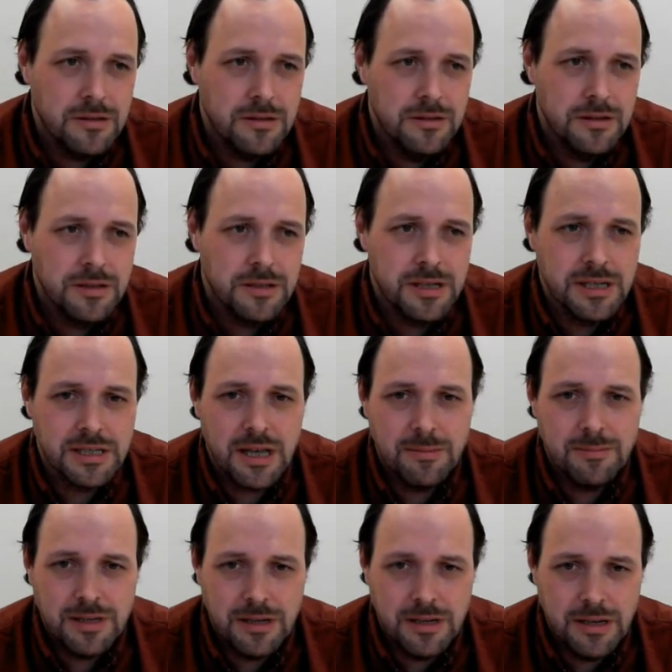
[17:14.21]
the
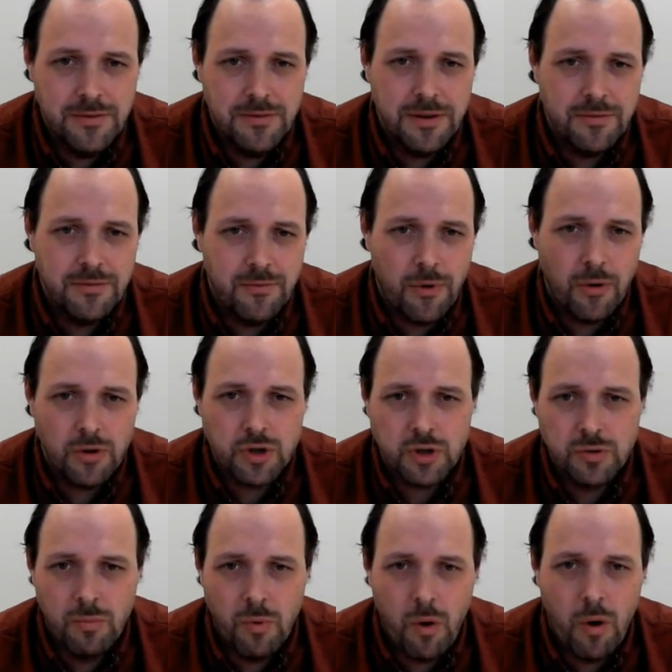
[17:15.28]
systems even for
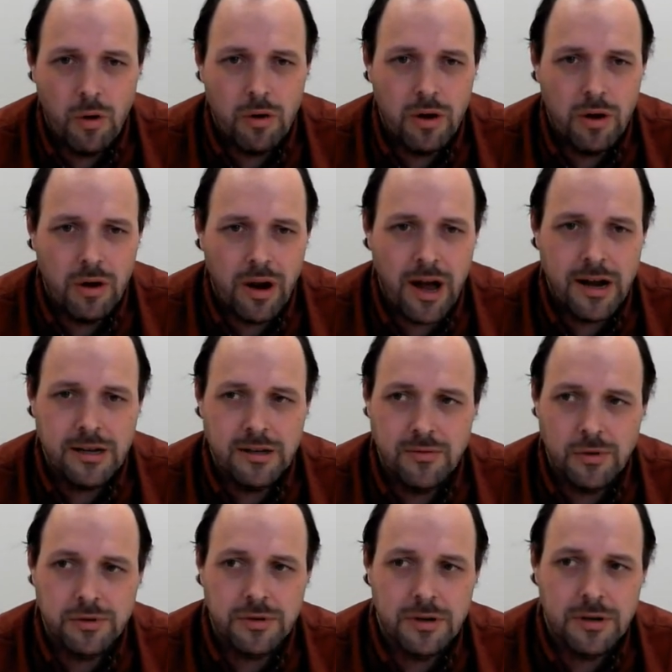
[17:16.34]
small light
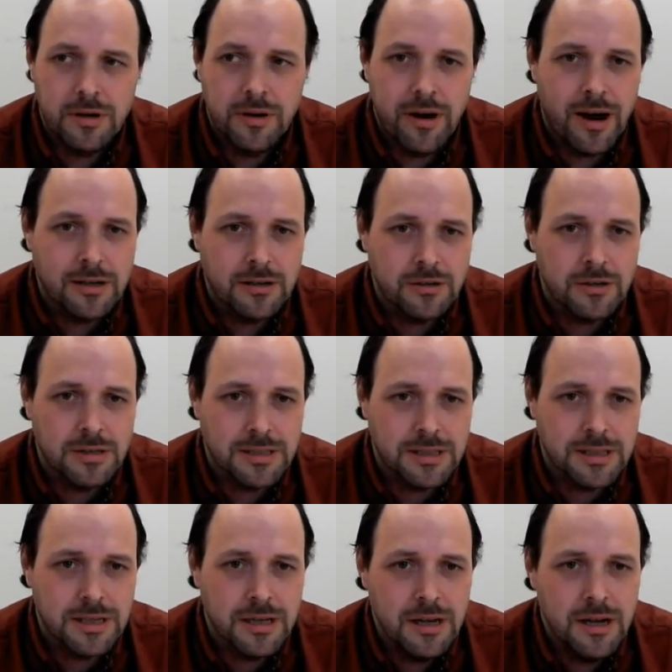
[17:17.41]
water
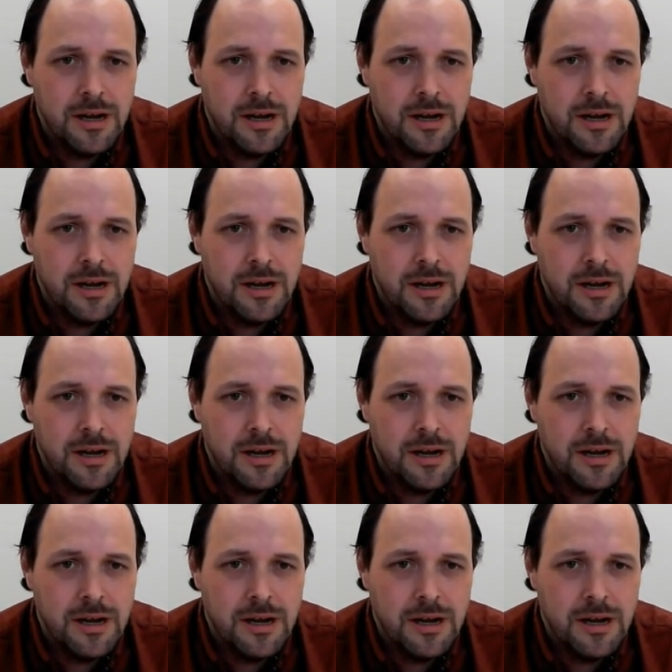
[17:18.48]
reactors.